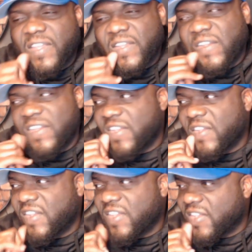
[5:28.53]
the
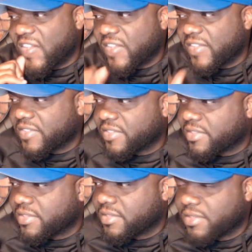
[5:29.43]
three-division
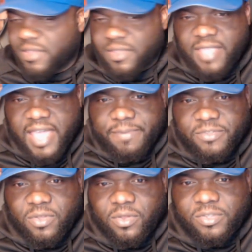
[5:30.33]
world champion, the
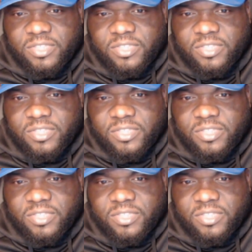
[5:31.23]
two-time